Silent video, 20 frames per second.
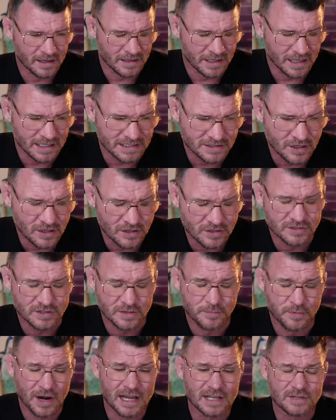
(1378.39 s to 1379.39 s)
it's not a
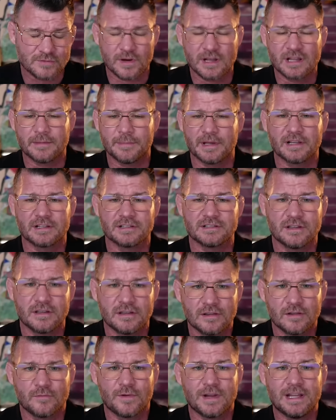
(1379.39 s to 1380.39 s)
surprise really, because
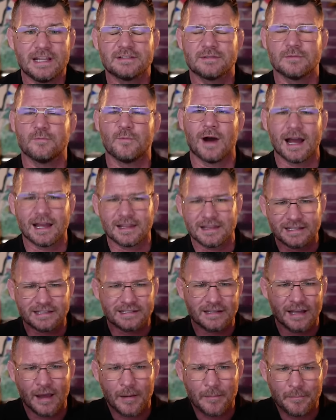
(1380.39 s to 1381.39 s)
the reason why this
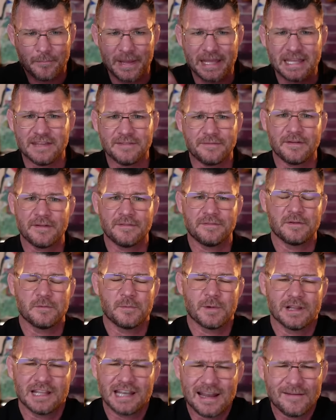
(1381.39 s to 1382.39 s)
beef, if you
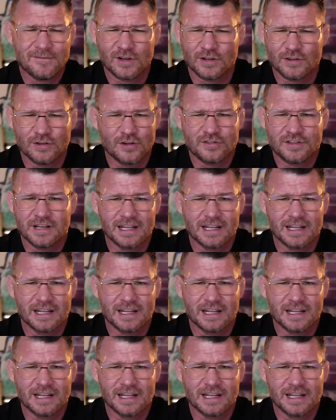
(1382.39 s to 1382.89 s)
will, and I've got nothing